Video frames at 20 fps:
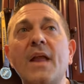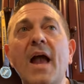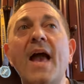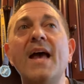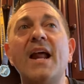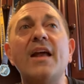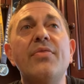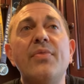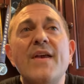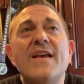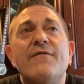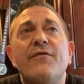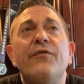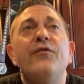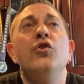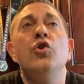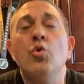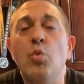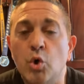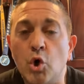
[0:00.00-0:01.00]
and I think
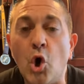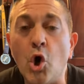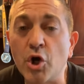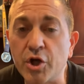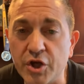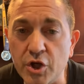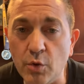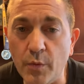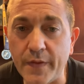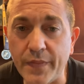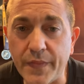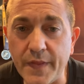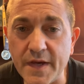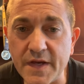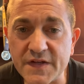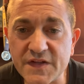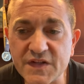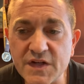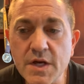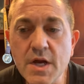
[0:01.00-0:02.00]
few would argue with
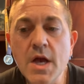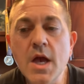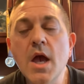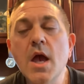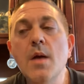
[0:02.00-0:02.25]
this,